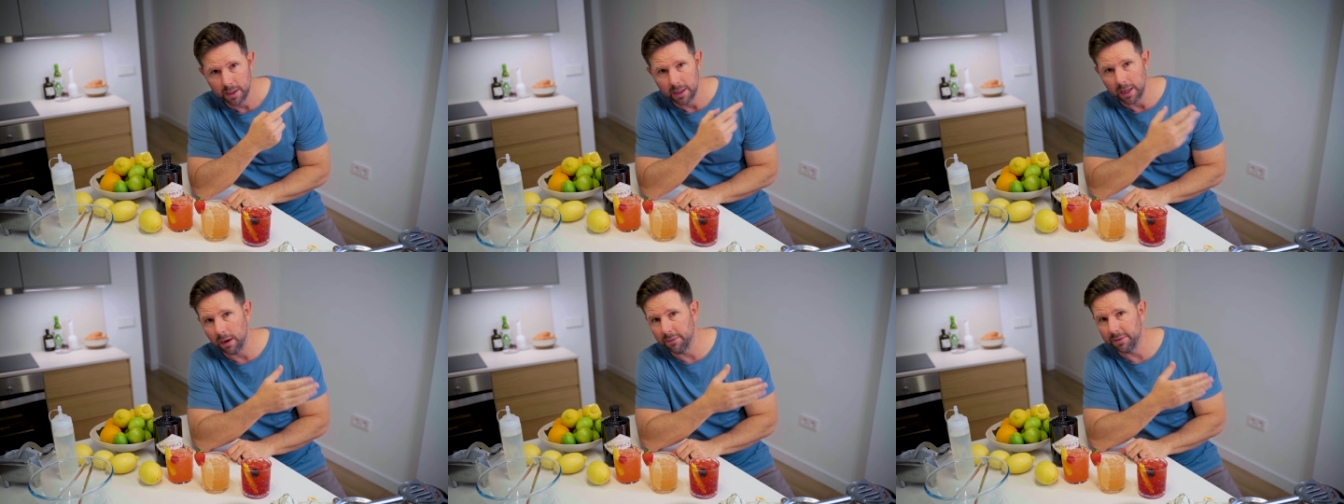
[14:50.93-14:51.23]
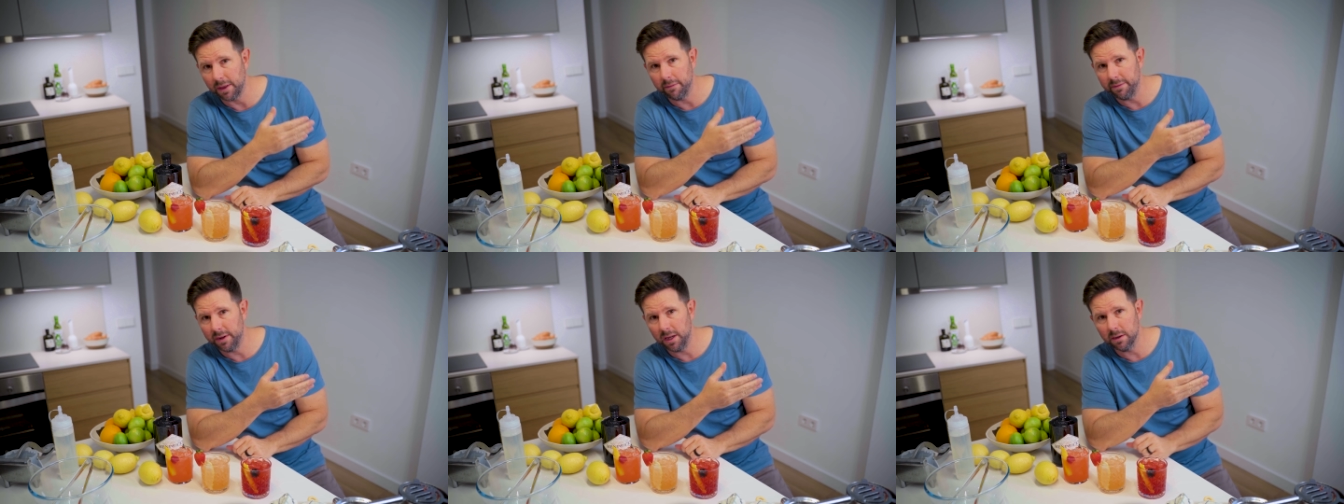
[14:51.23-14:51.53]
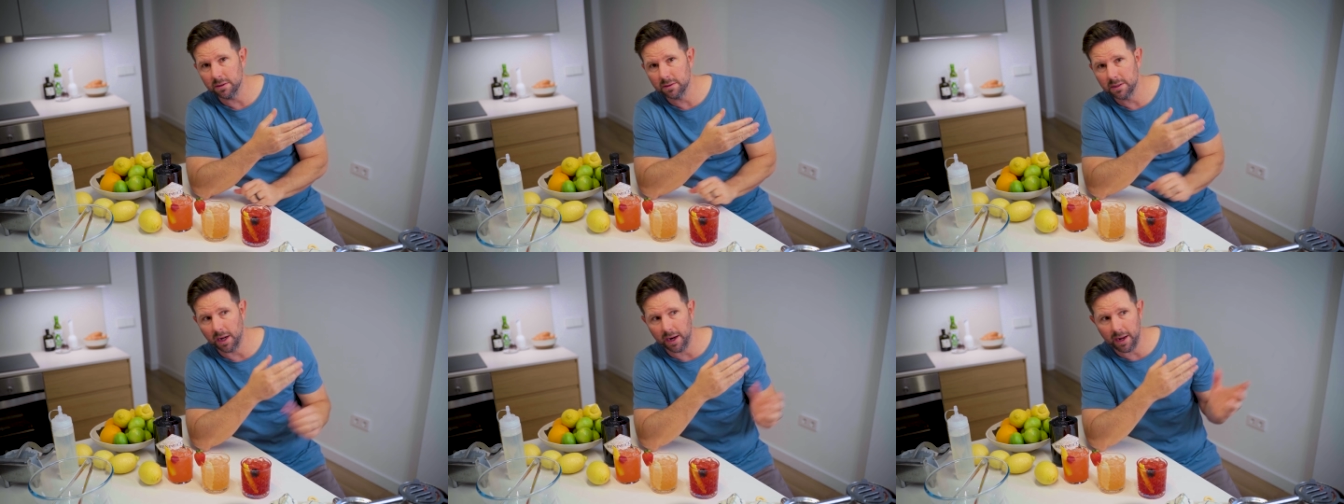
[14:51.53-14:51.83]
Now, if that
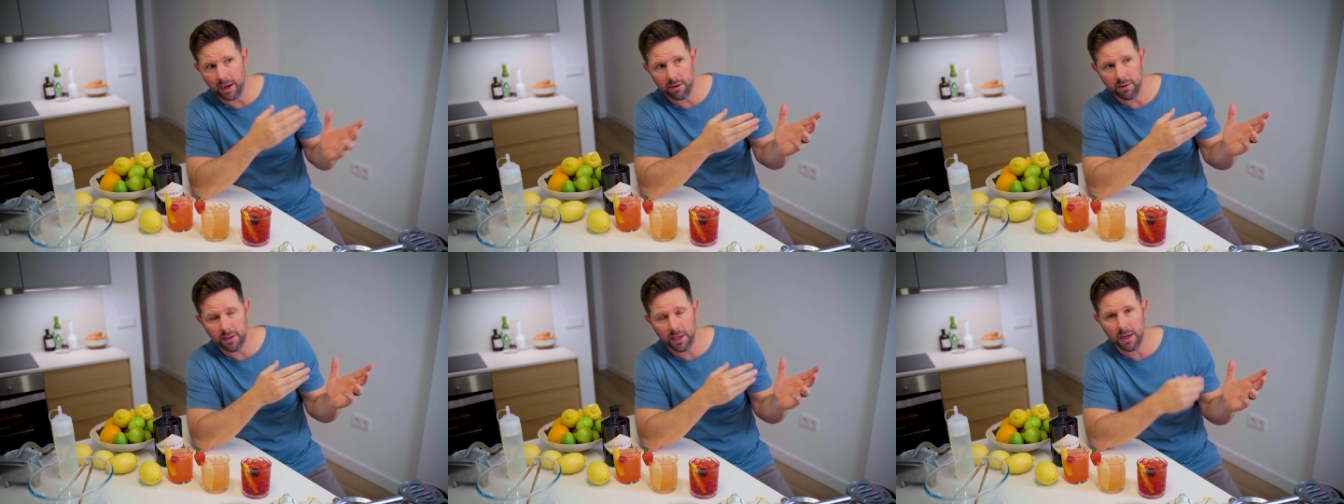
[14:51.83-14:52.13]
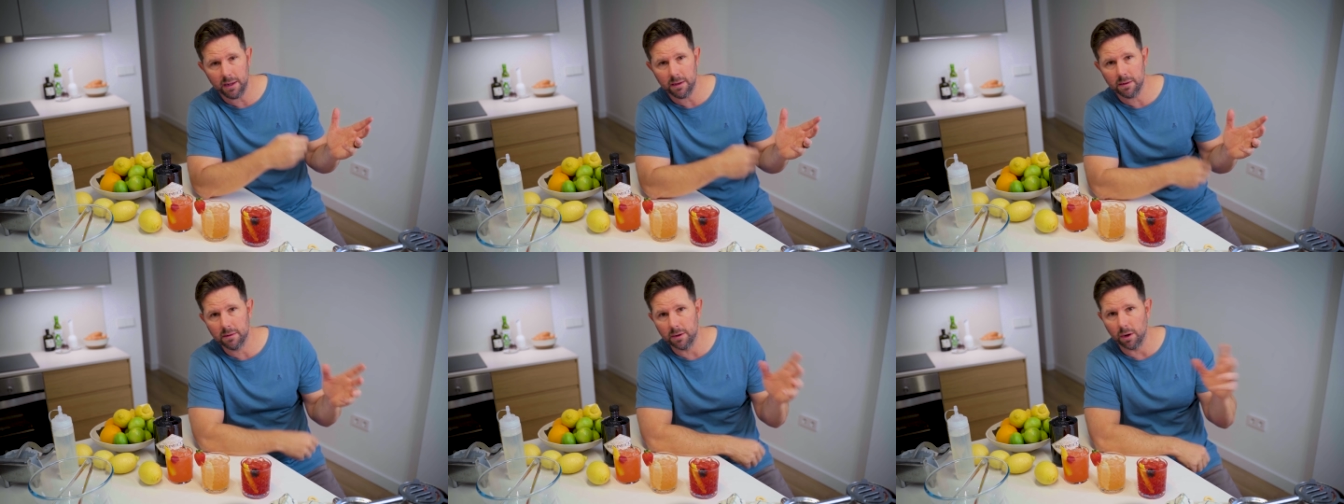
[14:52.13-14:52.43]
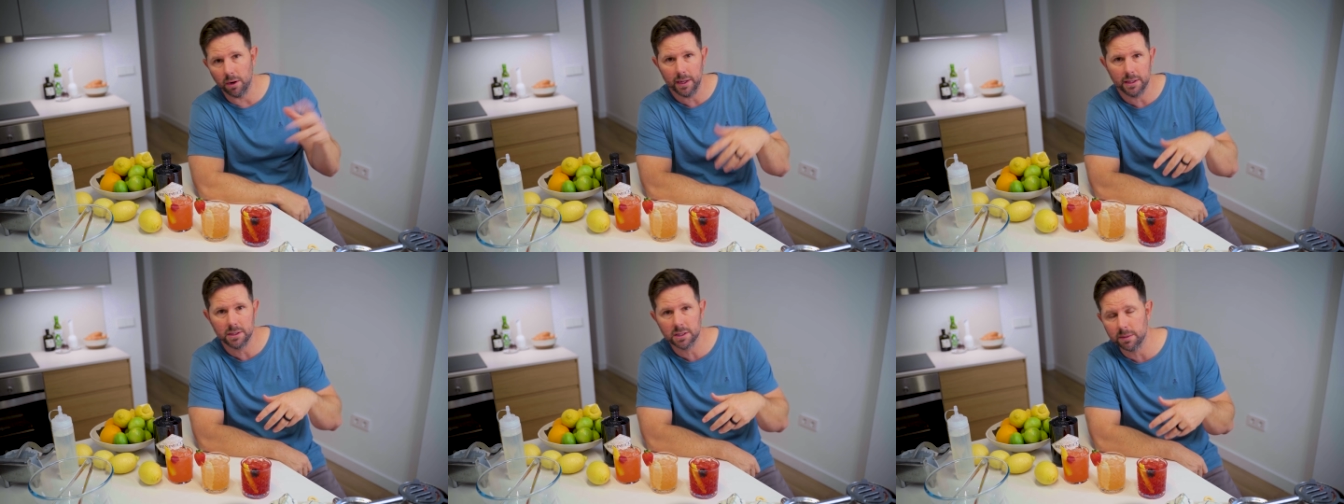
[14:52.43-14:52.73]
video is not out yet,
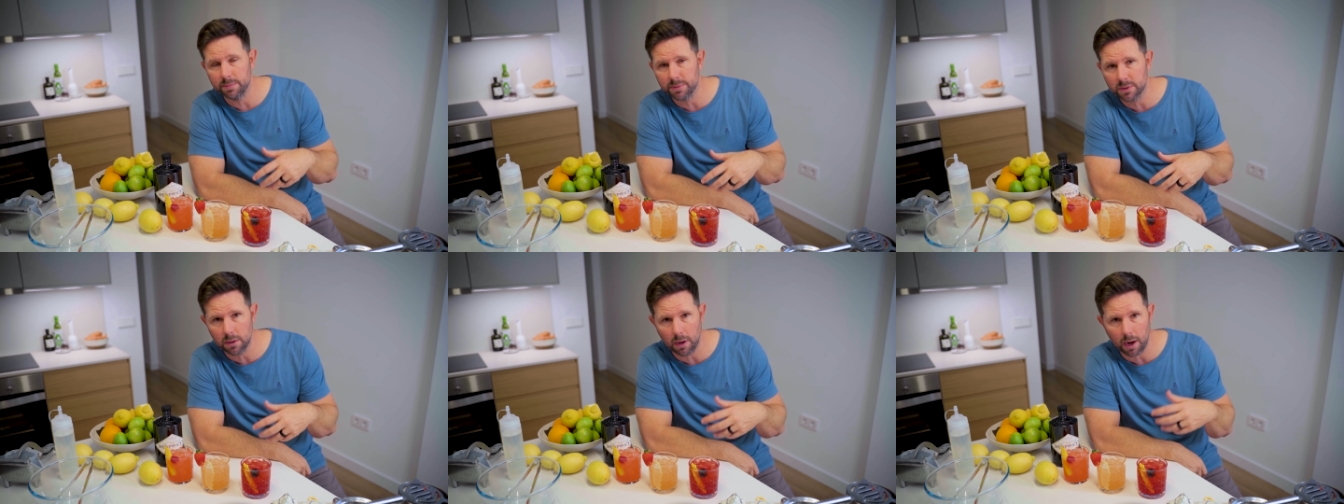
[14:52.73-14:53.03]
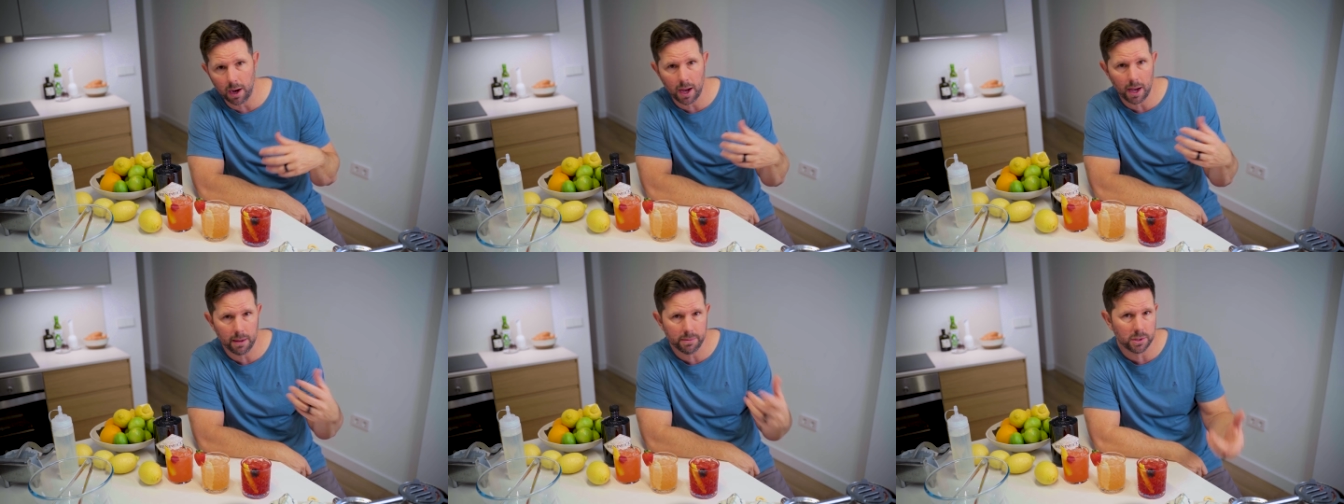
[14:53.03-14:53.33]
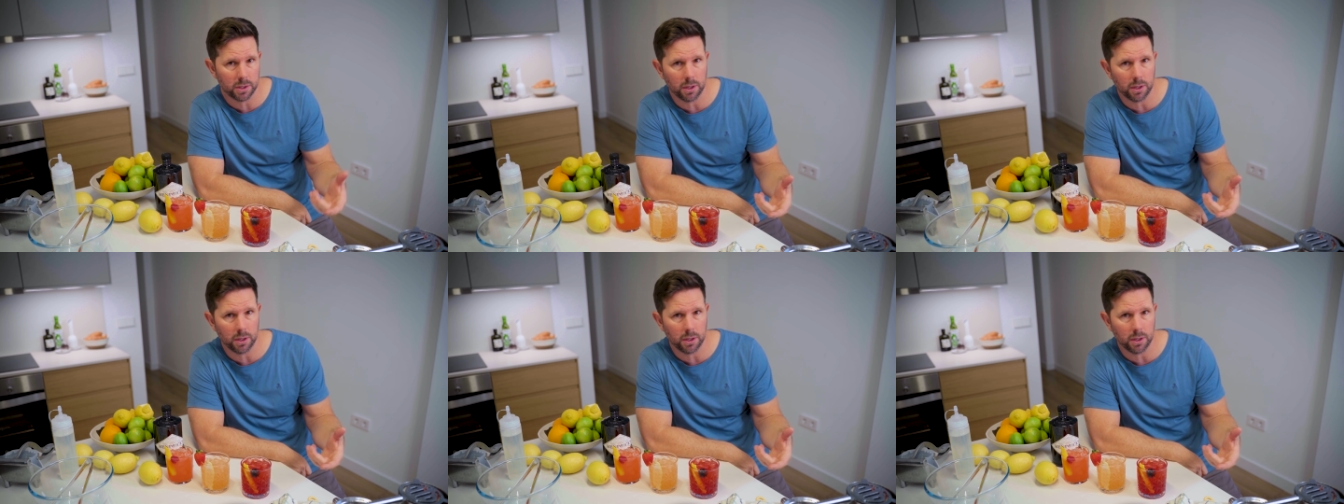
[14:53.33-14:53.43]
go ahead and subscribe,